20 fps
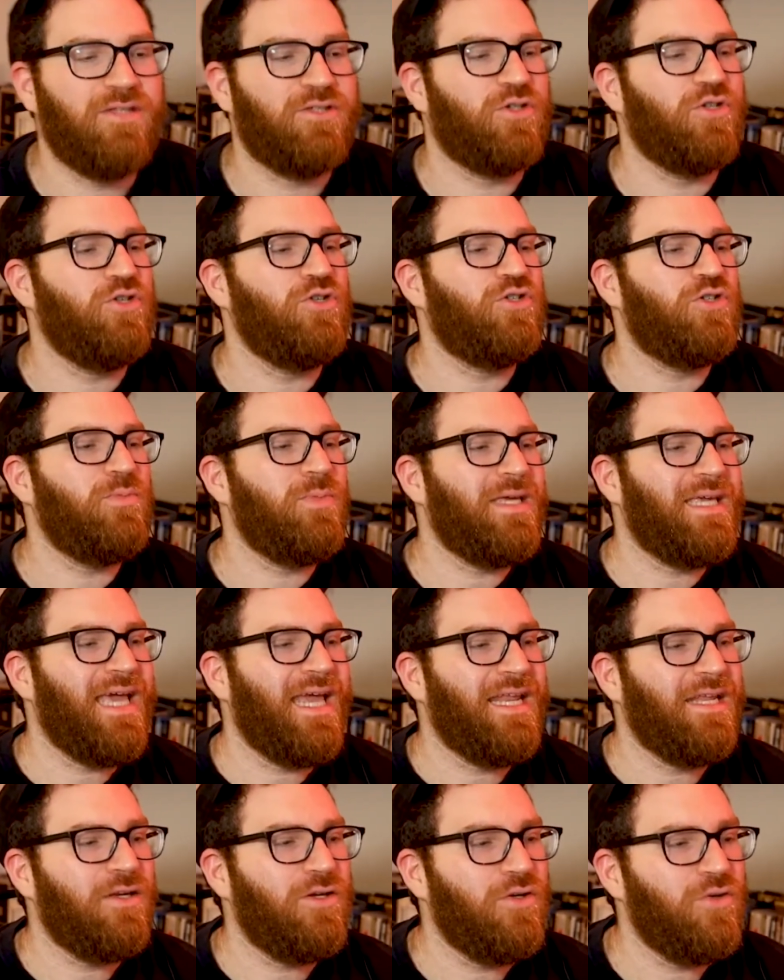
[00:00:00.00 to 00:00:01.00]
So you should be
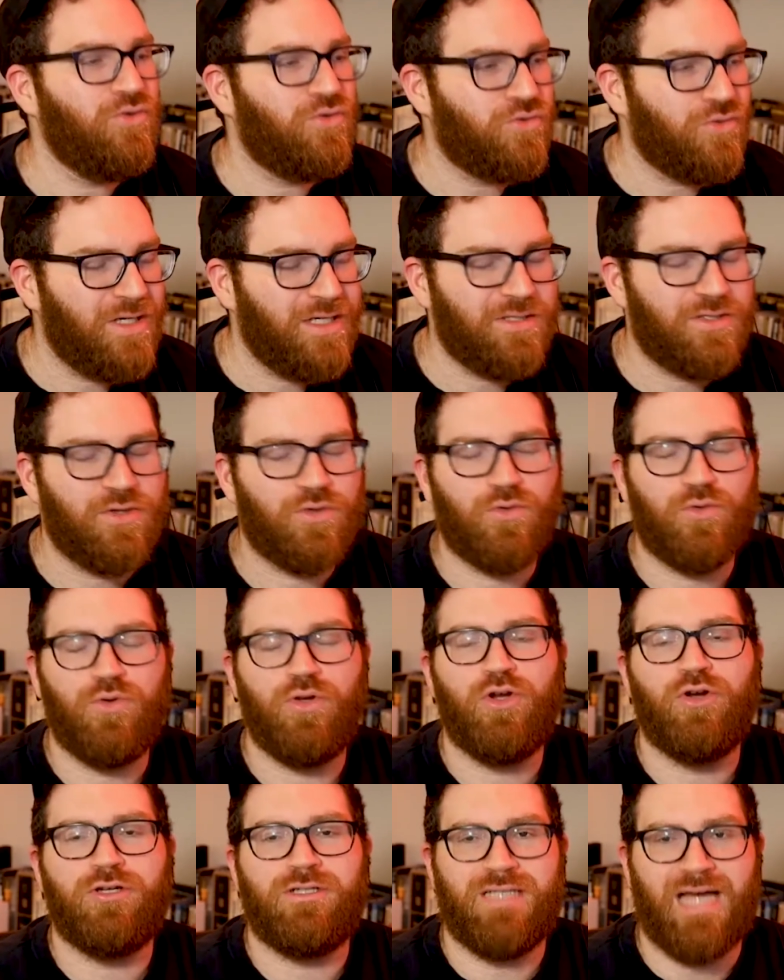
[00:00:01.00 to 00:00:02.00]
getting nutrients through
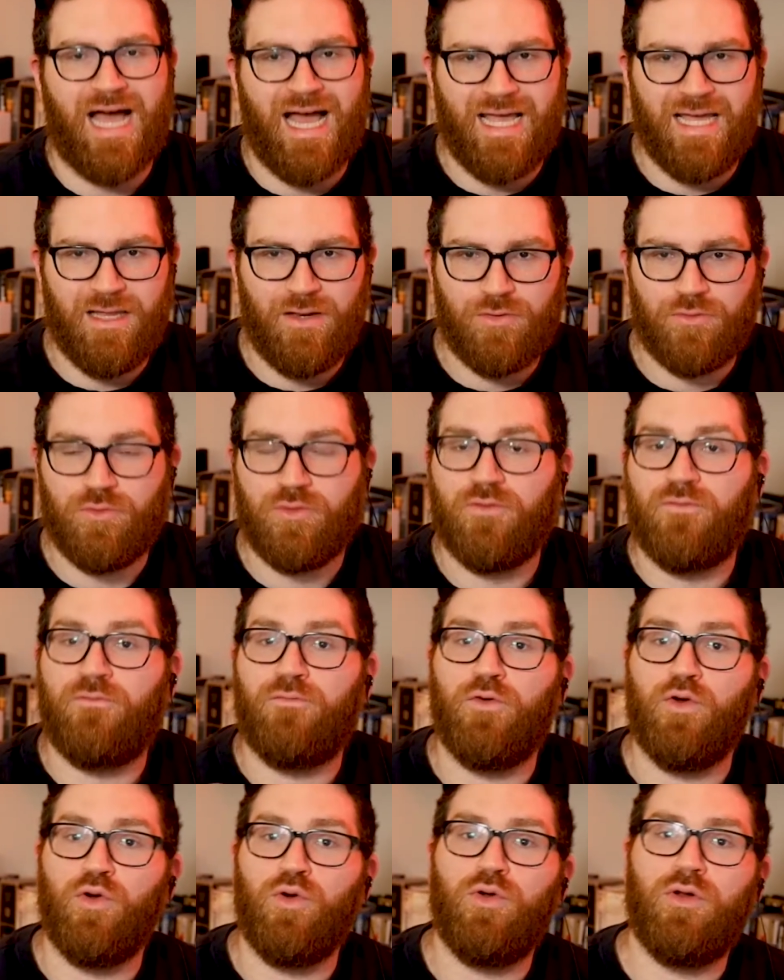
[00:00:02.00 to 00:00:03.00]
your diet, through the
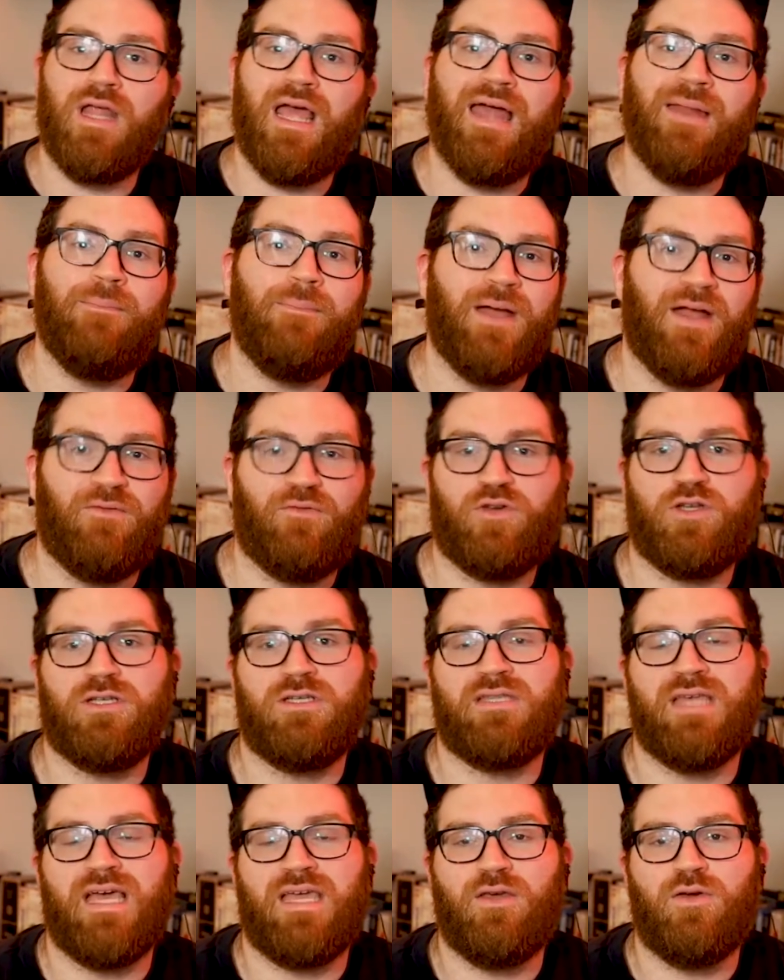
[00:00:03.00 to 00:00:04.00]
food and
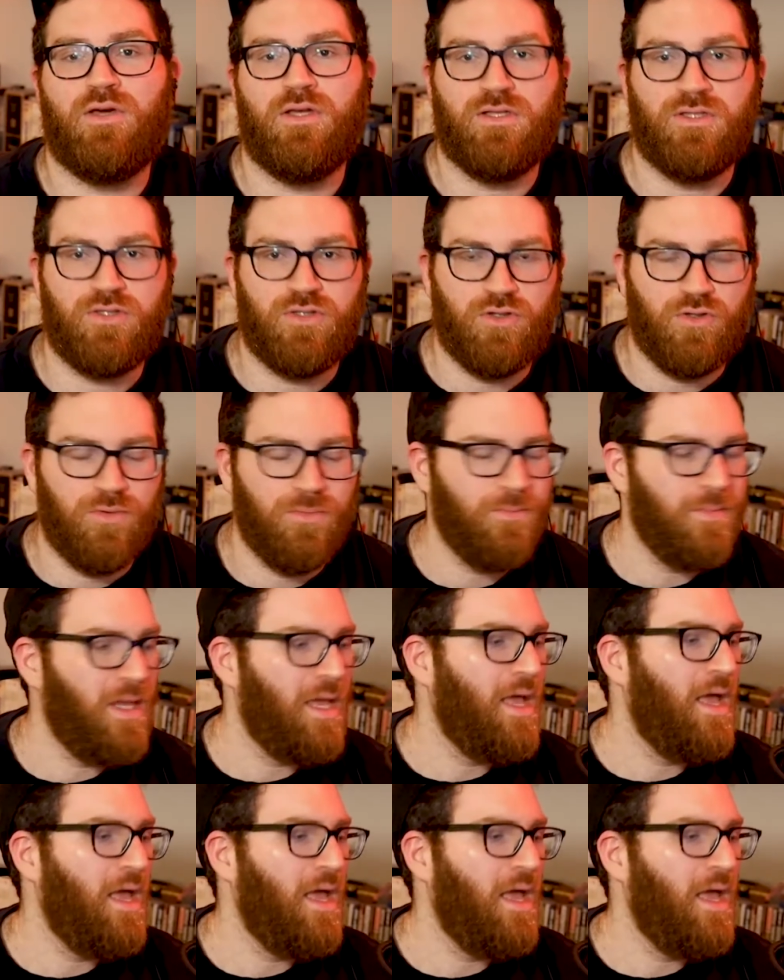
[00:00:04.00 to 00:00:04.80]
beverages that you consume.